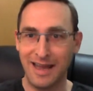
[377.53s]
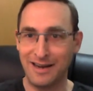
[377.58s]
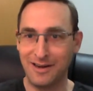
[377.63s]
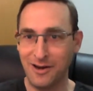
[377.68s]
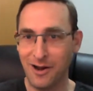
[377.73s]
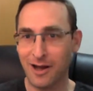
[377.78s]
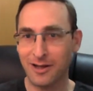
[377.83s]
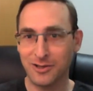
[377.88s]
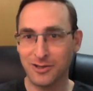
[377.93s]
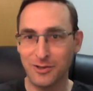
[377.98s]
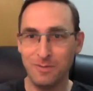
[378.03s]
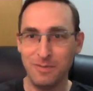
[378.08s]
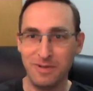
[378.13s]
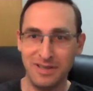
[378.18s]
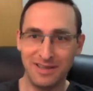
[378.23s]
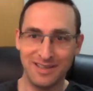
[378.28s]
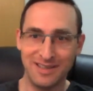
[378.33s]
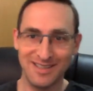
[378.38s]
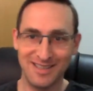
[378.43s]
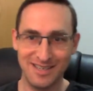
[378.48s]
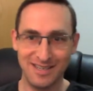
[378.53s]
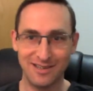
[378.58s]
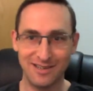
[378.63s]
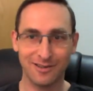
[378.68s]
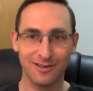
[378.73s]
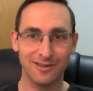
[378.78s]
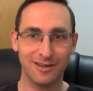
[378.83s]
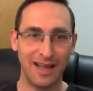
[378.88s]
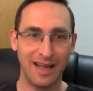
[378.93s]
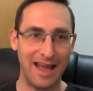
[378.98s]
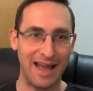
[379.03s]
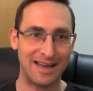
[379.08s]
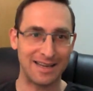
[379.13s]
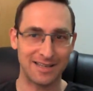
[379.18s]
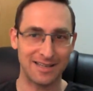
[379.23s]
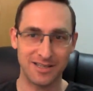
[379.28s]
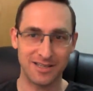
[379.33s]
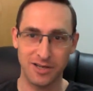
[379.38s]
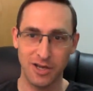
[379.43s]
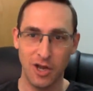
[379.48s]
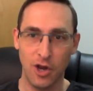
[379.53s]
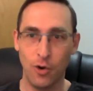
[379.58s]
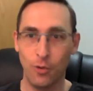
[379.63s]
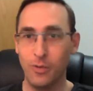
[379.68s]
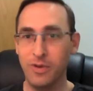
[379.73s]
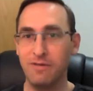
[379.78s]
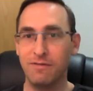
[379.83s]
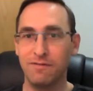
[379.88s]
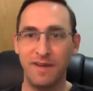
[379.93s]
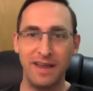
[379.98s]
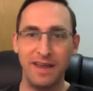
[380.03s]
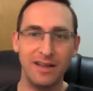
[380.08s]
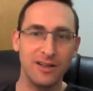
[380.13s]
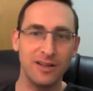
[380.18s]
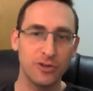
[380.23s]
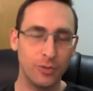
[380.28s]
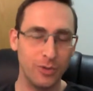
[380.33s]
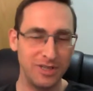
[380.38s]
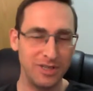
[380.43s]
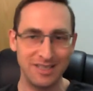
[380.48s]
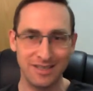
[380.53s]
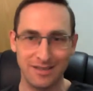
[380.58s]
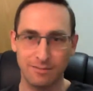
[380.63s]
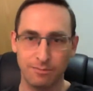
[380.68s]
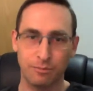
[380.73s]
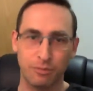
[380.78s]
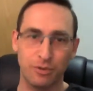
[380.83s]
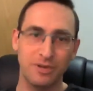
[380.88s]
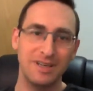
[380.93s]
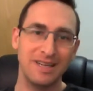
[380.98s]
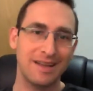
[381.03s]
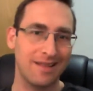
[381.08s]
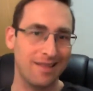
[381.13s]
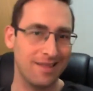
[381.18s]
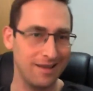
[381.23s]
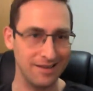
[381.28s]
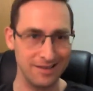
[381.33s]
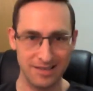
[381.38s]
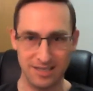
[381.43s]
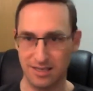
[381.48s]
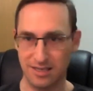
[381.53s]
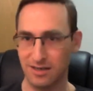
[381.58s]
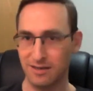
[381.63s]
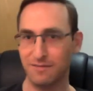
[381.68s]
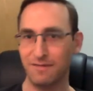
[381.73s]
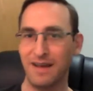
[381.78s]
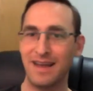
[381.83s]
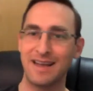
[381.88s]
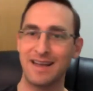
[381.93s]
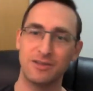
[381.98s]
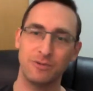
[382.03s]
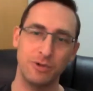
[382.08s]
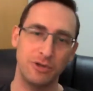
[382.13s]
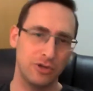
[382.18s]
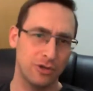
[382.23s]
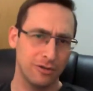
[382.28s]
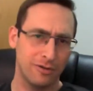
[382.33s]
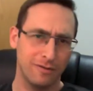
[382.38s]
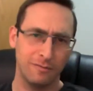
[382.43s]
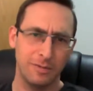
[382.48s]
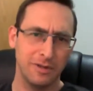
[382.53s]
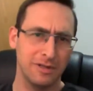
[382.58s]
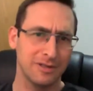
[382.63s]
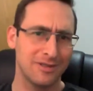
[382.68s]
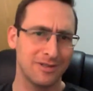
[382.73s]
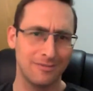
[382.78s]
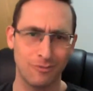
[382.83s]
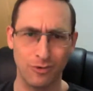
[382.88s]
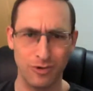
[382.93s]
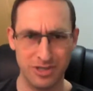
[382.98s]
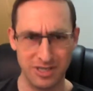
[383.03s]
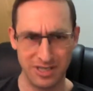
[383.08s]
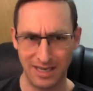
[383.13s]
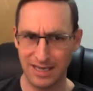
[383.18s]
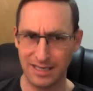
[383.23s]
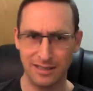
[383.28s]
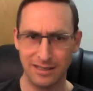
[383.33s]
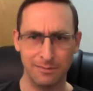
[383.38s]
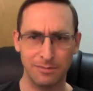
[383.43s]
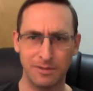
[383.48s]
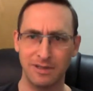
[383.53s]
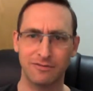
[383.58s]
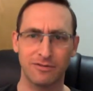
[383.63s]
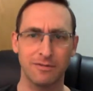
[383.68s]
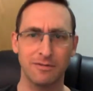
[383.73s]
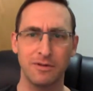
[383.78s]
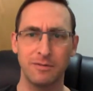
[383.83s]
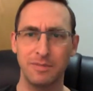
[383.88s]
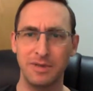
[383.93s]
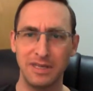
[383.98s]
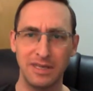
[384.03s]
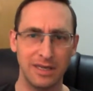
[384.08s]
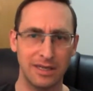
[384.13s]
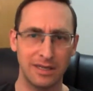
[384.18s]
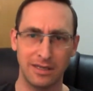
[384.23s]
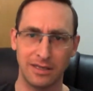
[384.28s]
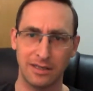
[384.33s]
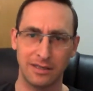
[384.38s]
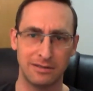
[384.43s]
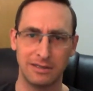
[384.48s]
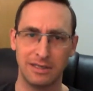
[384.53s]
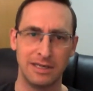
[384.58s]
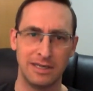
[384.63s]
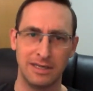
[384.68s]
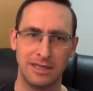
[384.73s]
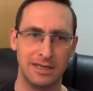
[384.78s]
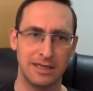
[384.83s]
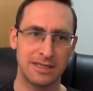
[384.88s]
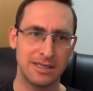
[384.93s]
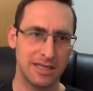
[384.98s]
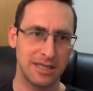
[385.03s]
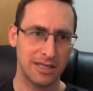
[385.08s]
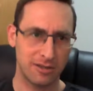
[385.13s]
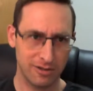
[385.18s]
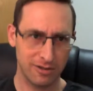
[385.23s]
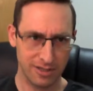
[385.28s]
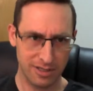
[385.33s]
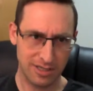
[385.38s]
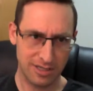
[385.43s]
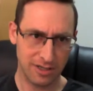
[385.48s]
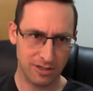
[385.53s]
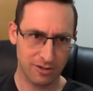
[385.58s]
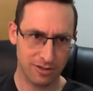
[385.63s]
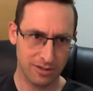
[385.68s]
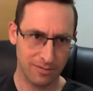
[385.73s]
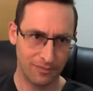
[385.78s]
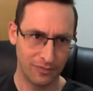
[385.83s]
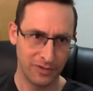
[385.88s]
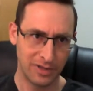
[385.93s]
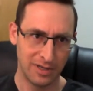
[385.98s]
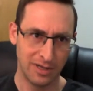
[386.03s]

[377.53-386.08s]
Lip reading: and not to be considered as, we failed, we didn't predict things in advance, we should have built it more scalably from the beginning, et cetera, et cetera.